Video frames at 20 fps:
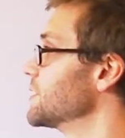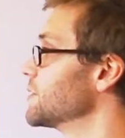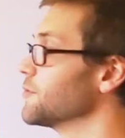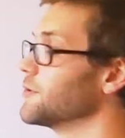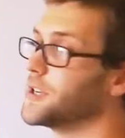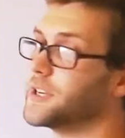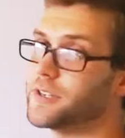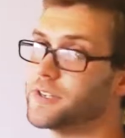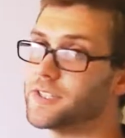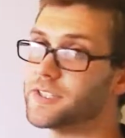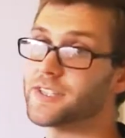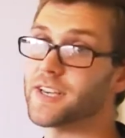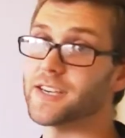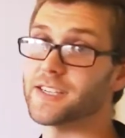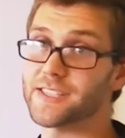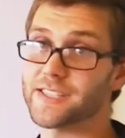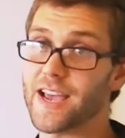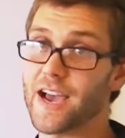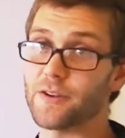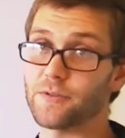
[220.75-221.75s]
or we could just say
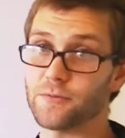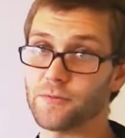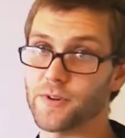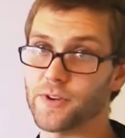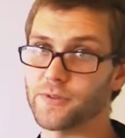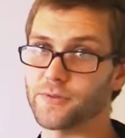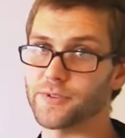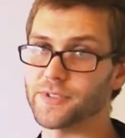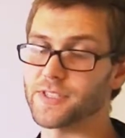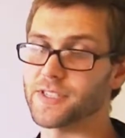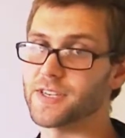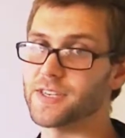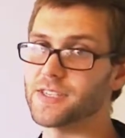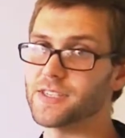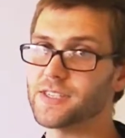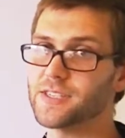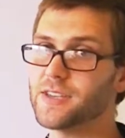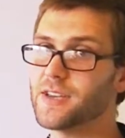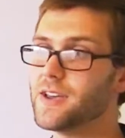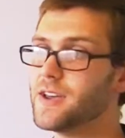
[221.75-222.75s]
sound
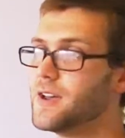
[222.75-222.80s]
frequencies